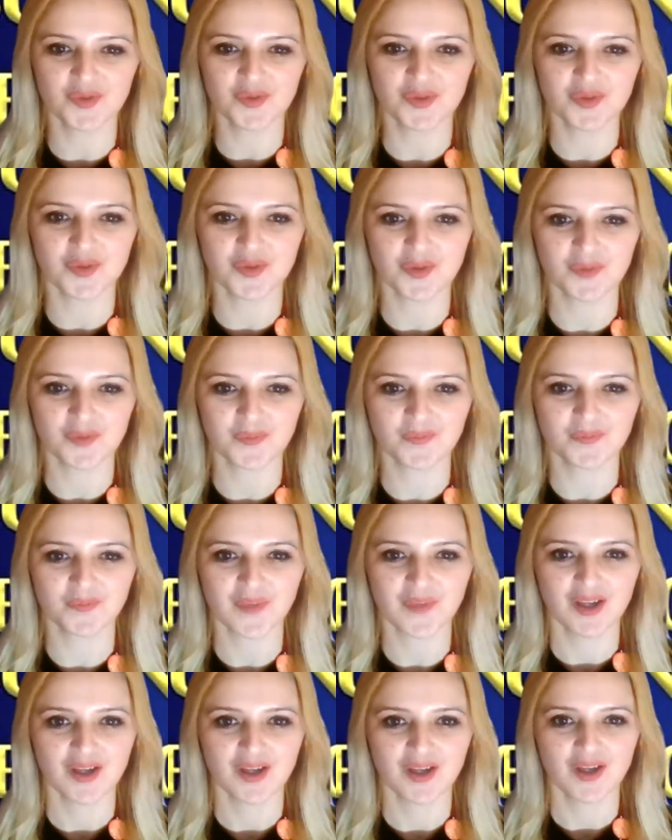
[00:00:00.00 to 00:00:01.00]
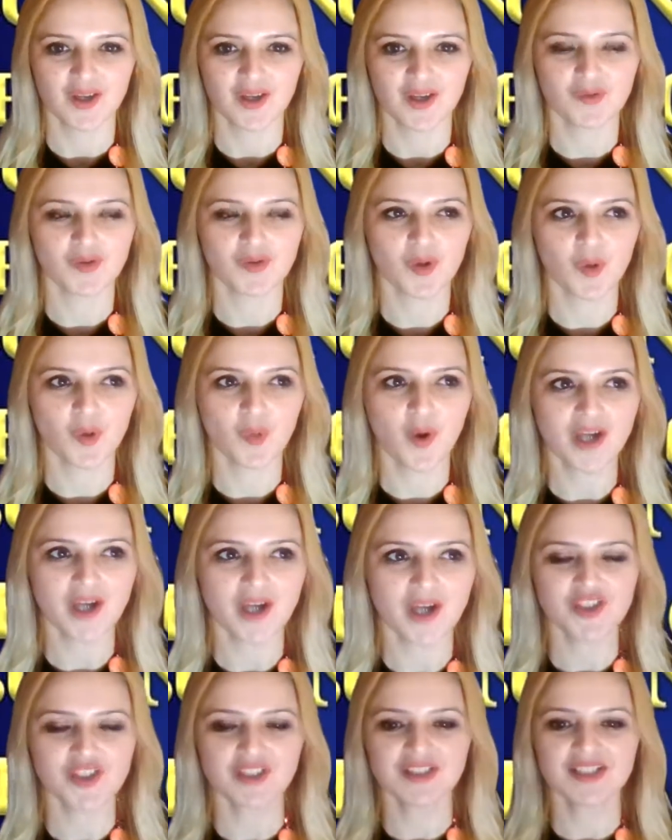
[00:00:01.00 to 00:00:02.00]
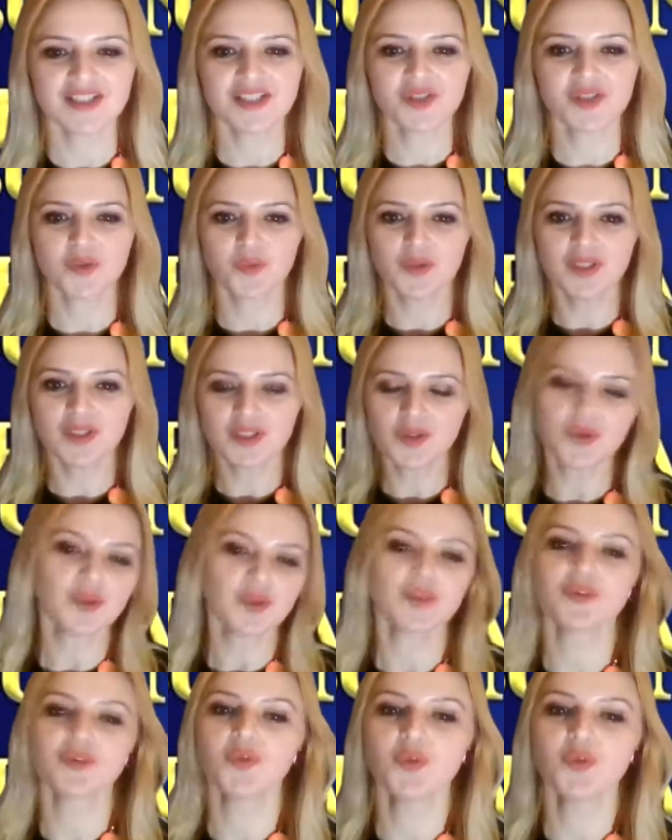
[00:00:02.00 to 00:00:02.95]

for watching this video.